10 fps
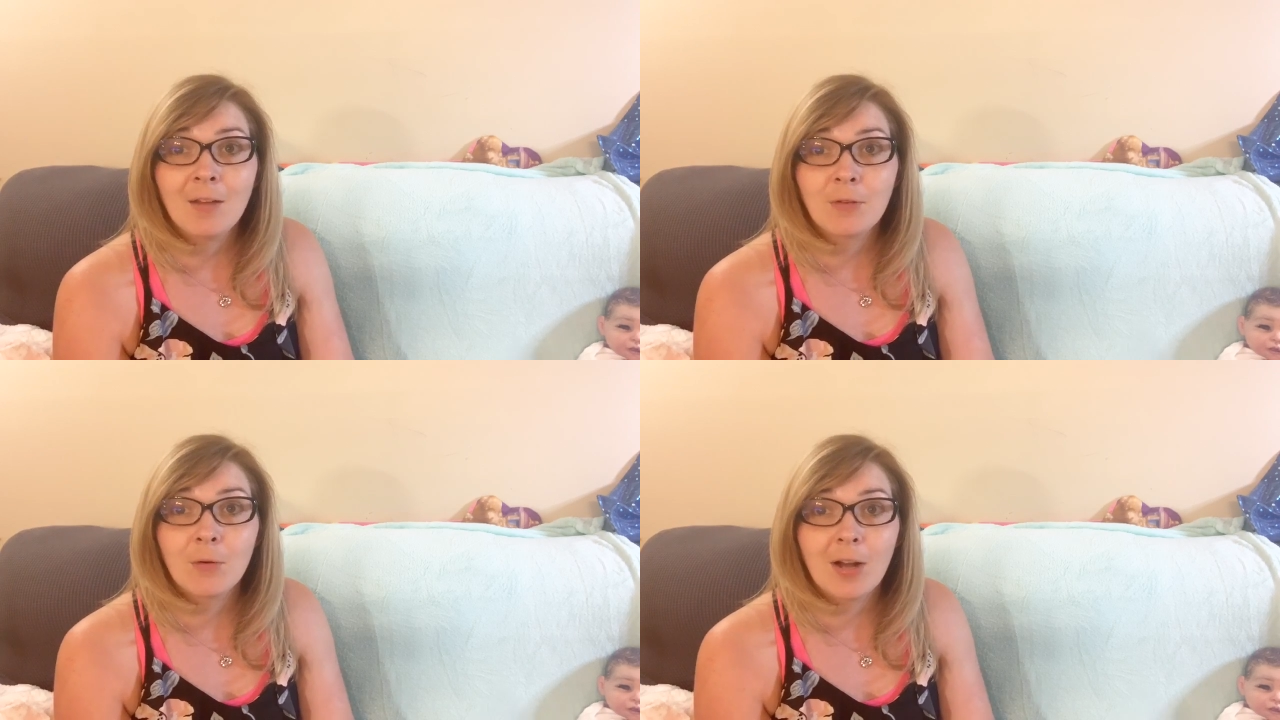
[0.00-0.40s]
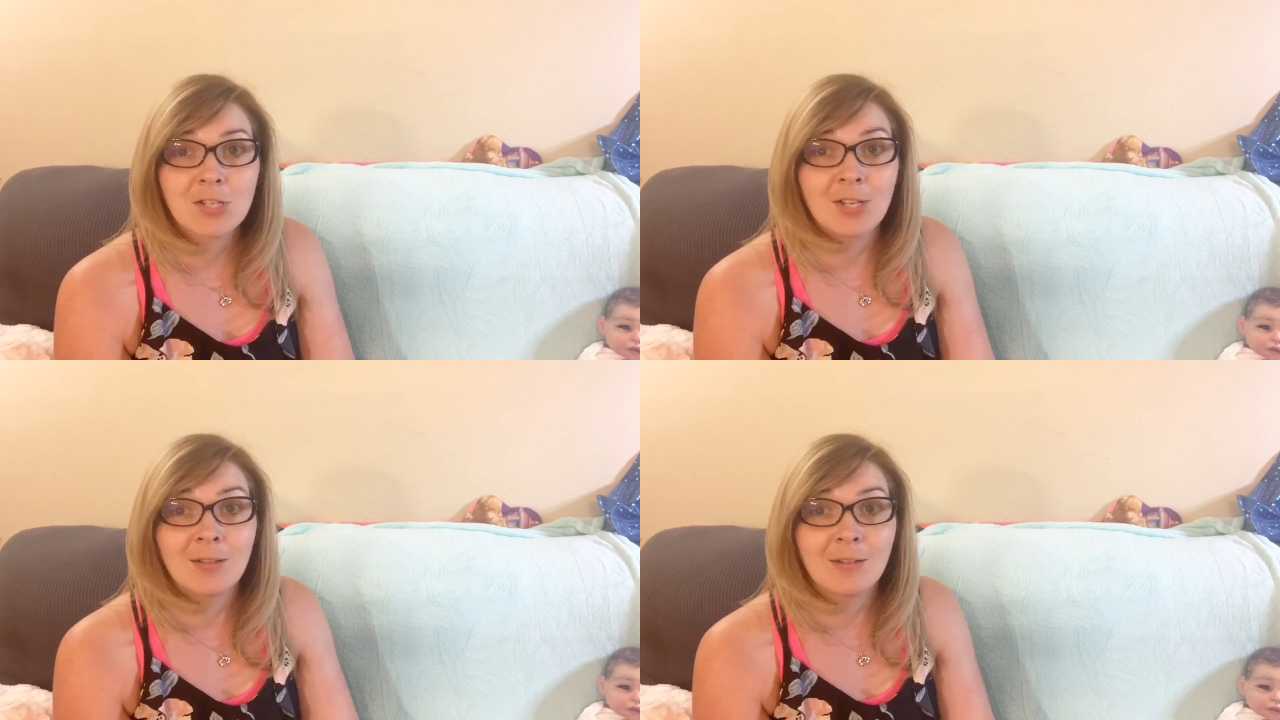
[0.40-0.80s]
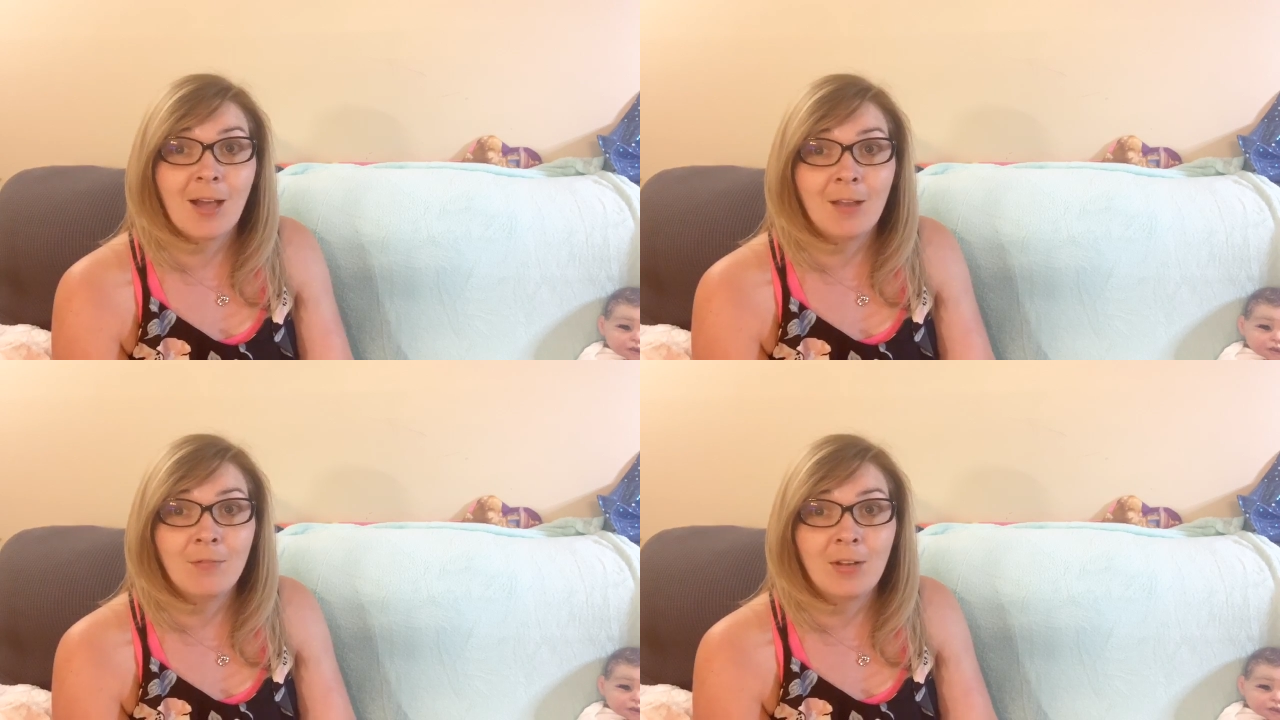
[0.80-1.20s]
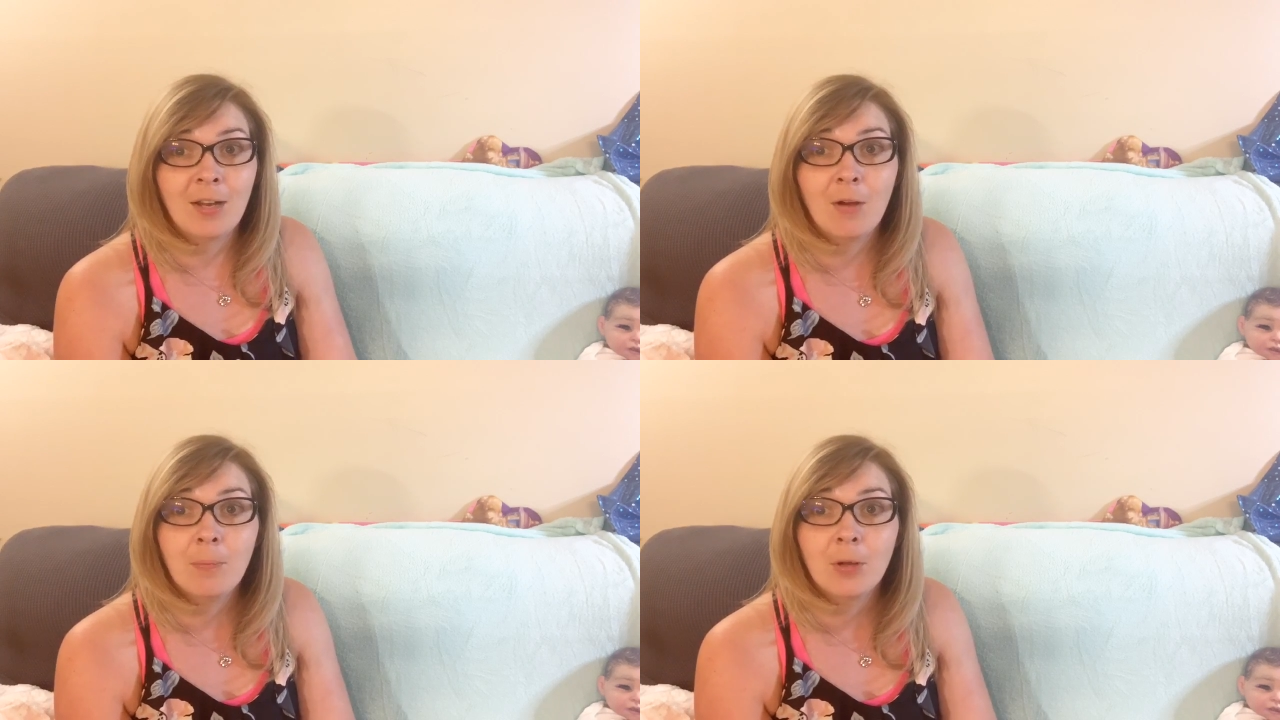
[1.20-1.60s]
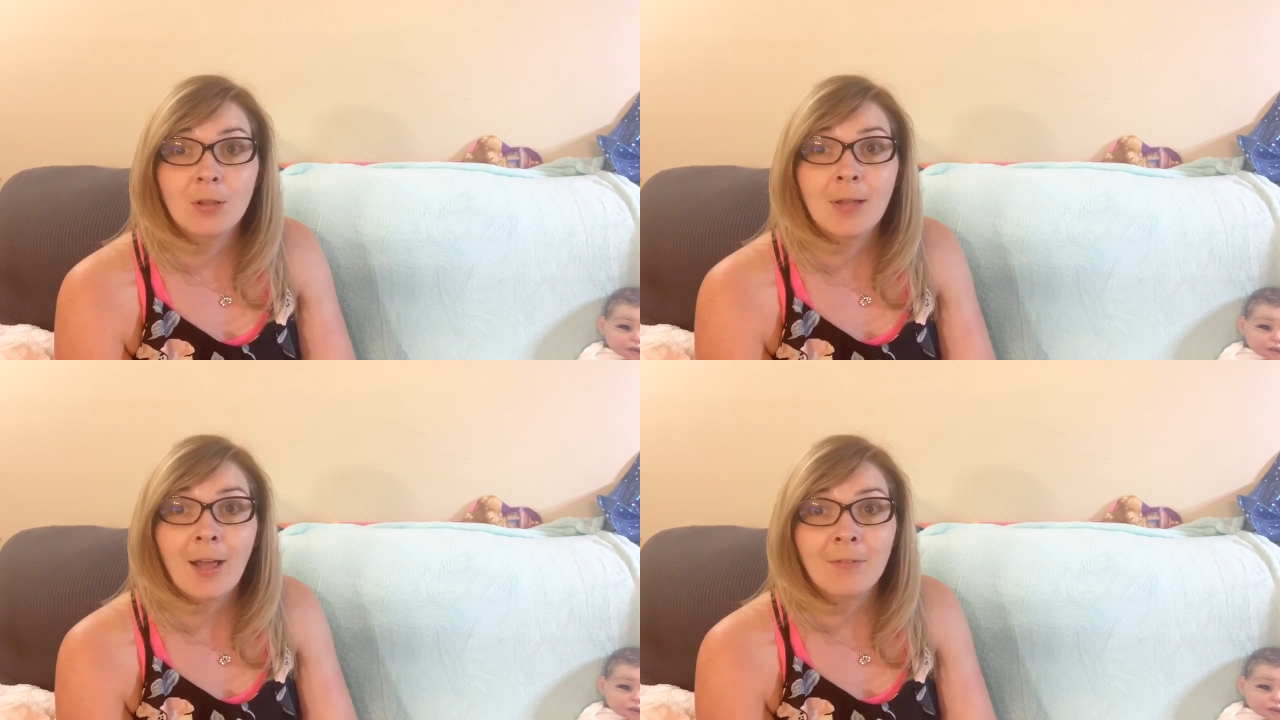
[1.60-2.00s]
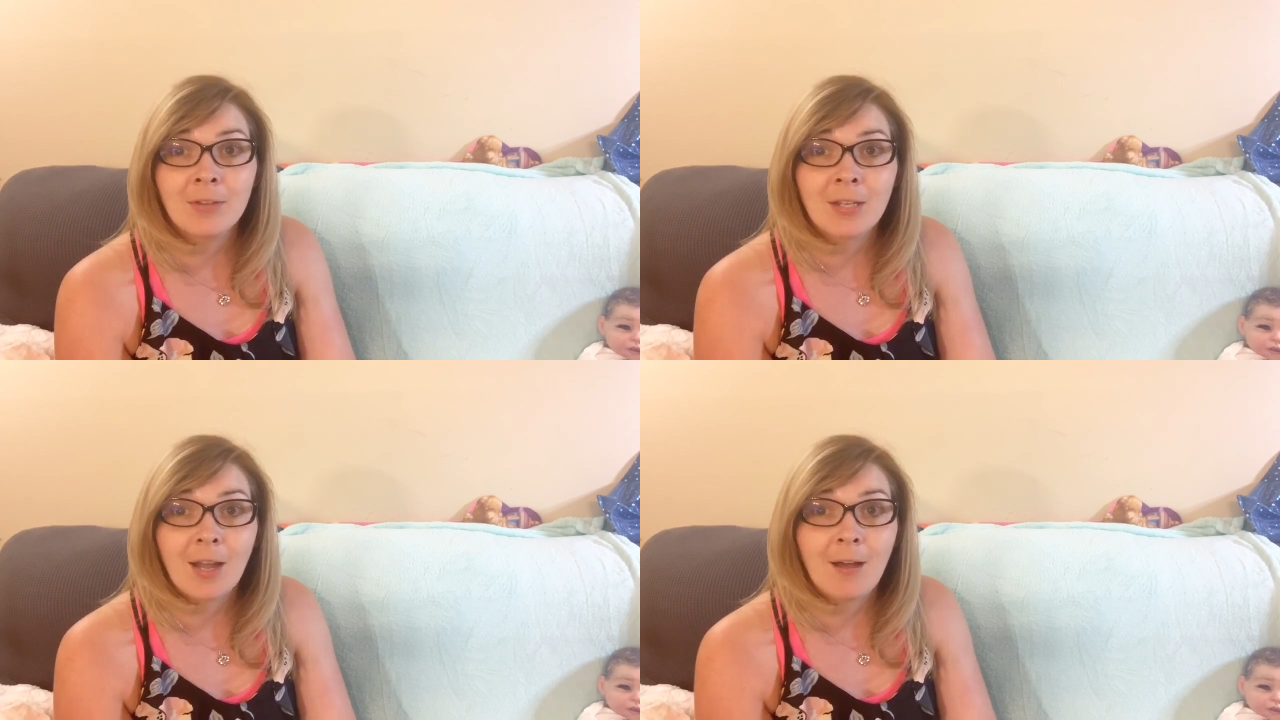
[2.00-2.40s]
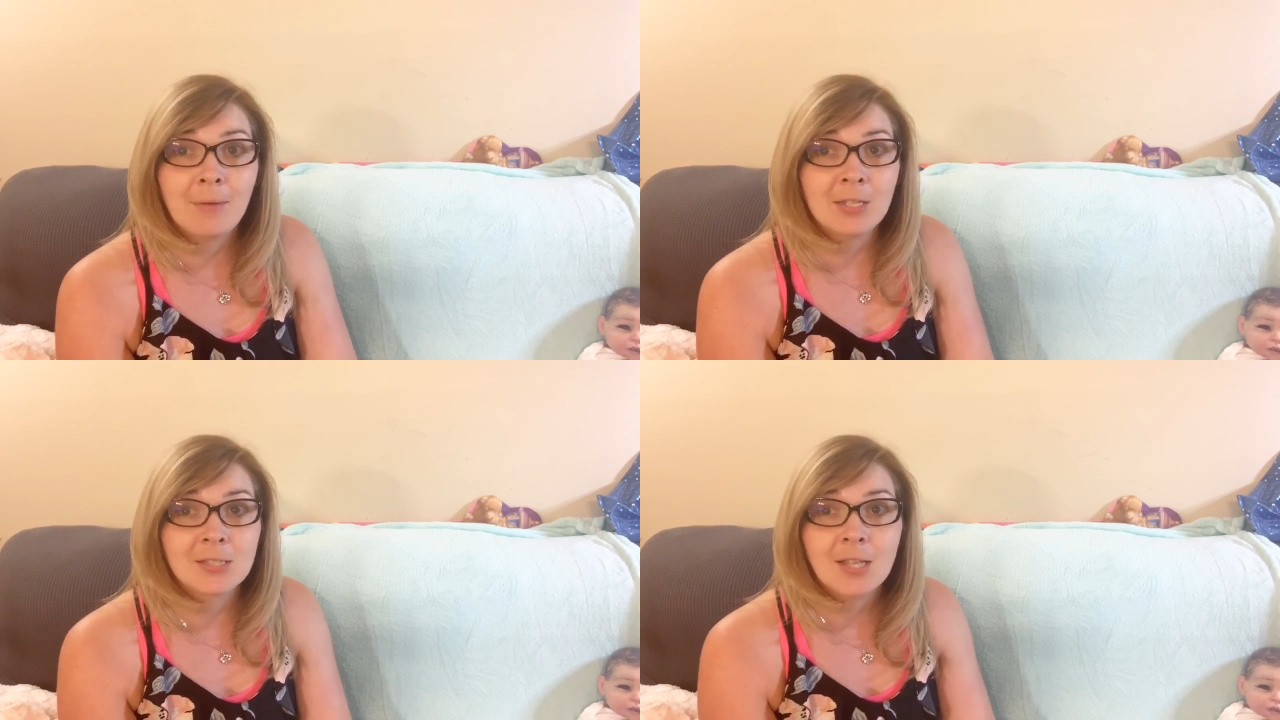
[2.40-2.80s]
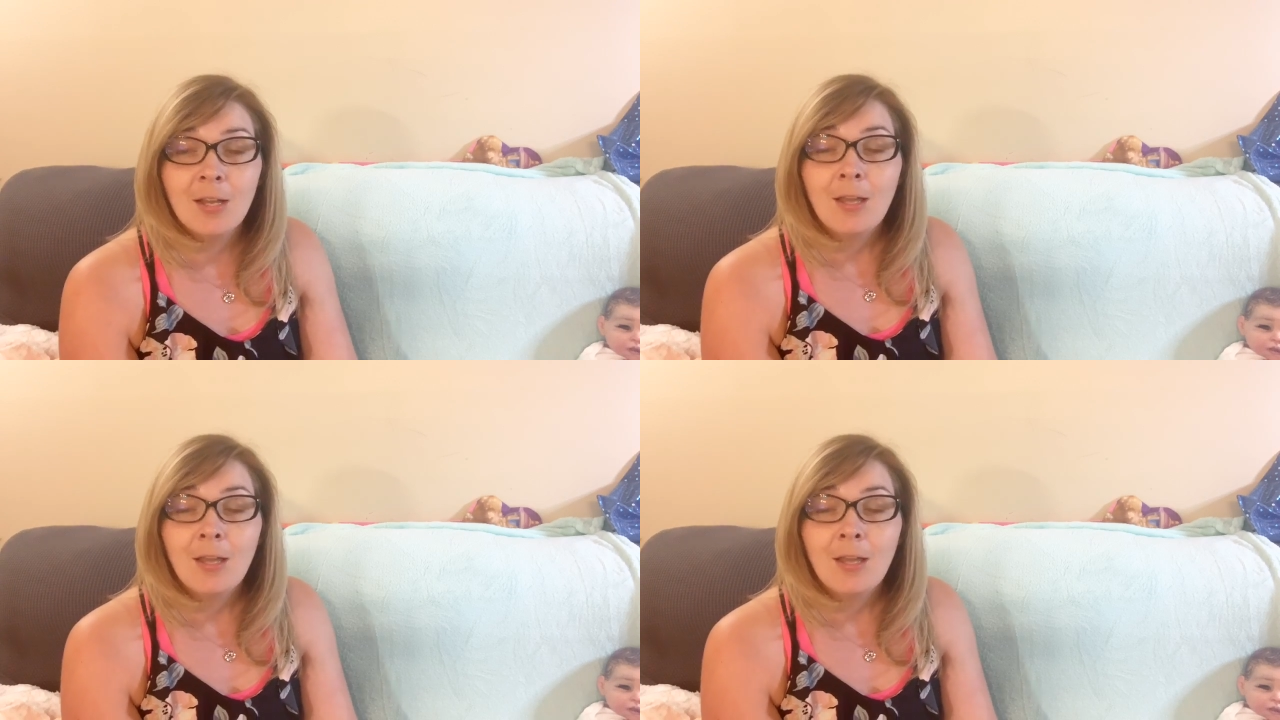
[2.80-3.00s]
If you're watching the live video, put live in the comments.